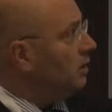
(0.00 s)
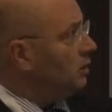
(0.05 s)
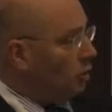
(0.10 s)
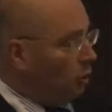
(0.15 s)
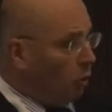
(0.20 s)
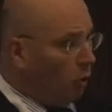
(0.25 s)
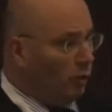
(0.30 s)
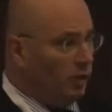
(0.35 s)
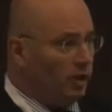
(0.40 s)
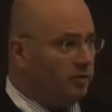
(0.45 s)
They
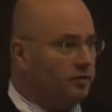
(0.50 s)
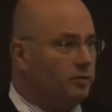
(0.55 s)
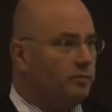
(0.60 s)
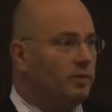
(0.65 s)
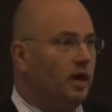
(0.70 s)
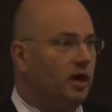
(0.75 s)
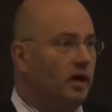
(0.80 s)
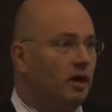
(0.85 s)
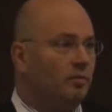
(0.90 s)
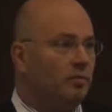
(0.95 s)
all have to be
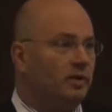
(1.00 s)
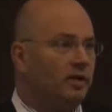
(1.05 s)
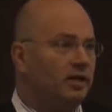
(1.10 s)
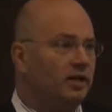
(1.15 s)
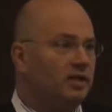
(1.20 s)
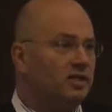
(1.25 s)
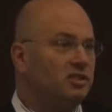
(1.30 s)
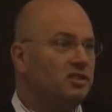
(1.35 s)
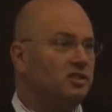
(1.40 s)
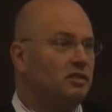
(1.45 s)

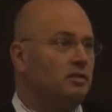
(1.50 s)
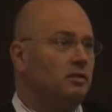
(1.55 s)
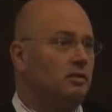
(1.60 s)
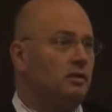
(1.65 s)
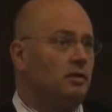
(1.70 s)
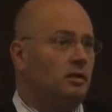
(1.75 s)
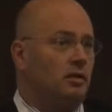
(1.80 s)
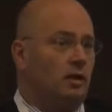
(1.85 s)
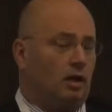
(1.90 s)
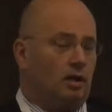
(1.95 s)
harmonized,
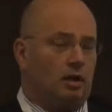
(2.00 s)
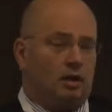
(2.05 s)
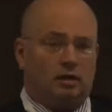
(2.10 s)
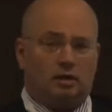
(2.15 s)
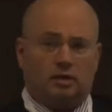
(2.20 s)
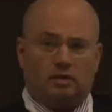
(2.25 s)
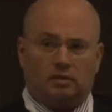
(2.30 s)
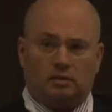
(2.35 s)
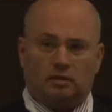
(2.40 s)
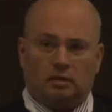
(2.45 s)

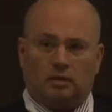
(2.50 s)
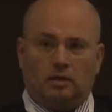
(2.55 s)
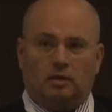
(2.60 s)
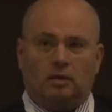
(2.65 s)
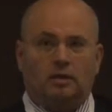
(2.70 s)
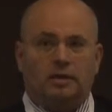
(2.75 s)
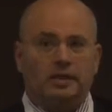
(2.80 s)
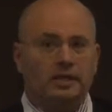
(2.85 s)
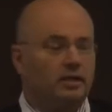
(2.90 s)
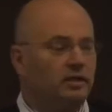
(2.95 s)
a
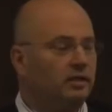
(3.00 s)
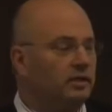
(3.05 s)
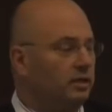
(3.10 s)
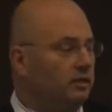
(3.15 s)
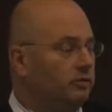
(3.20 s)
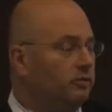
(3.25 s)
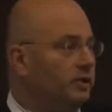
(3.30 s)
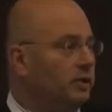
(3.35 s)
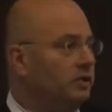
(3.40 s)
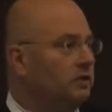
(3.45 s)
legally
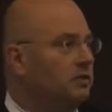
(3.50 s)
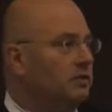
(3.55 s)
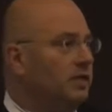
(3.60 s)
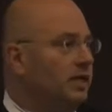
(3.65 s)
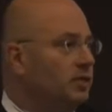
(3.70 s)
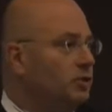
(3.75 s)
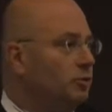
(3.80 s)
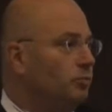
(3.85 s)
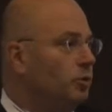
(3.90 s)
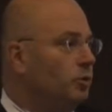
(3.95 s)
agreed
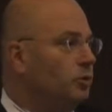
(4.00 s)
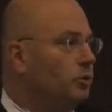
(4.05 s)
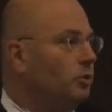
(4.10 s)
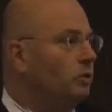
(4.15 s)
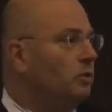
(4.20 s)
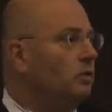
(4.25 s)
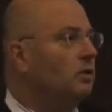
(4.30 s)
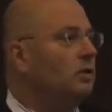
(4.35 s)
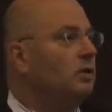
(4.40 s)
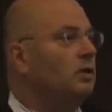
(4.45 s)
data
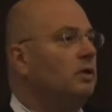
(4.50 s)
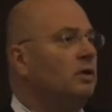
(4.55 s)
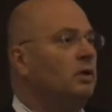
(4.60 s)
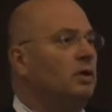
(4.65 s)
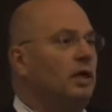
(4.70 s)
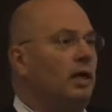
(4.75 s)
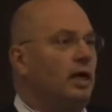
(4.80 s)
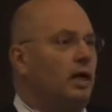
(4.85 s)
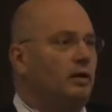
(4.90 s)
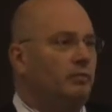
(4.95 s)
model,
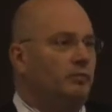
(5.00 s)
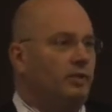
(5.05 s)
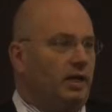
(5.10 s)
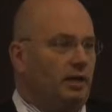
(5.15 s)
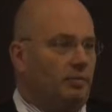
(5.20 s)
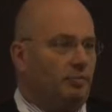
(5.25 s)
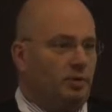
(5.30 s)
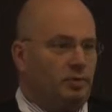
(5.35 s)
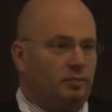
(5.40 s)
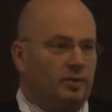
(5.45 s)
and we
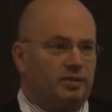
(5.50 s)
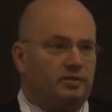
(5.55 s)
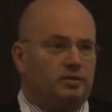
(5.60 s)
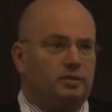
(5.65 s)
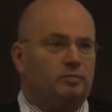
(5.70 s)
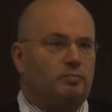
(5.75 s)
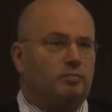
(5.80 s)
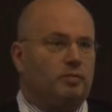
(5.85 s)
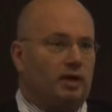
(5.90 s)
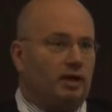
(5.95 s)
implement
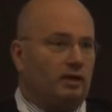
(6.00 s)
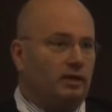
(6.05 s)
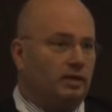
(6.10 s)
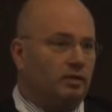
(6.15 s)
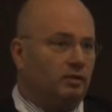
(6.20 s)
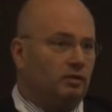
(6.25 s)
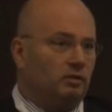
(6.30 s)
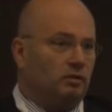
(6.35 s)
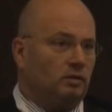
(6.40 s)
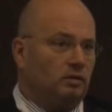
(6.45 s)
them by
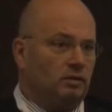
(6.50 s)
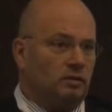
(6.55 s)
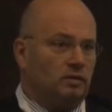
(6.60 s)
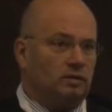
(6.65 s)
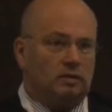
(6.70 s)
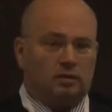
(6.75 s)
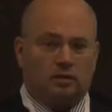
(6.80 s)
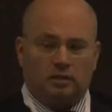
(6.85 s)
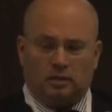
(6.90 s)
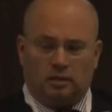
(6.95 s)
legal
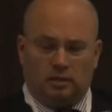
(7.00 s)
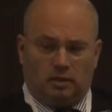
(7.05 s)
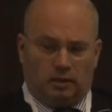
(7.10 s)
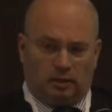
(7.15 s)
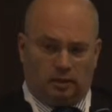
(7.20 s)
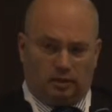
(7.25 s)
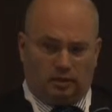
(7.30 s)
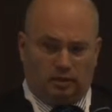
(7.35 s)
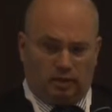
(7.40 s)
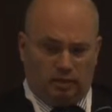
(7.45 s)

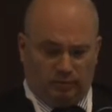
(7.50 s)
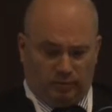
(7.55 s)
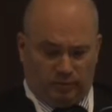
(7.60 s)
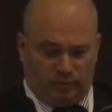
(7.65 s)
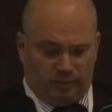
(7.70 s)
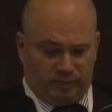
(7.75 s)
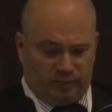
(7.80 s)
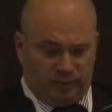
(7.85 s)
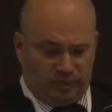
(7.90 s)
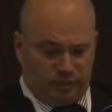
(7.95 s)

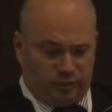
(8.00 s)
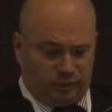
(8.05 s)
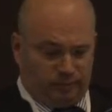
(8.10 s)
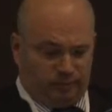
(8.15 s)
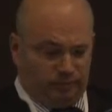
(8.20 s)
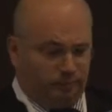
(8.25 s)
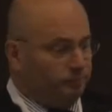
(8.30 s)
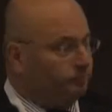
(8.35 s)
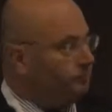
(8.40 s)
implementation.